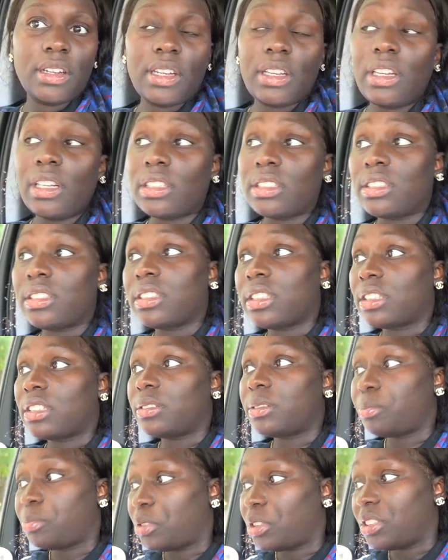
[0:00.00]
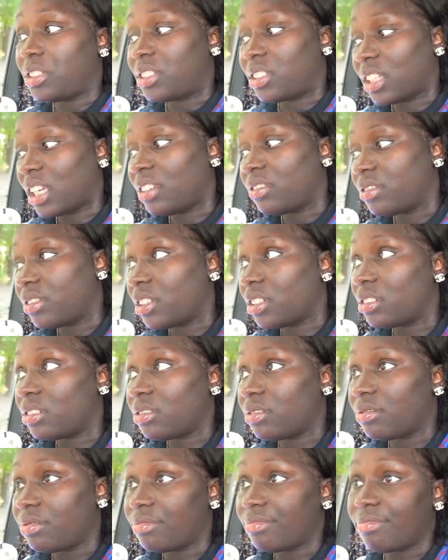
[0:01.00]
It looks pretty safe though,
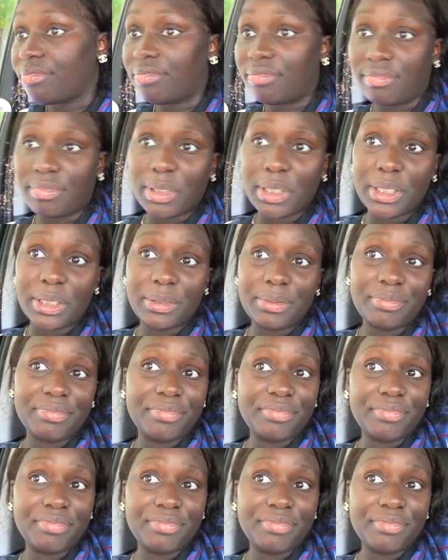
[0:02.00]
but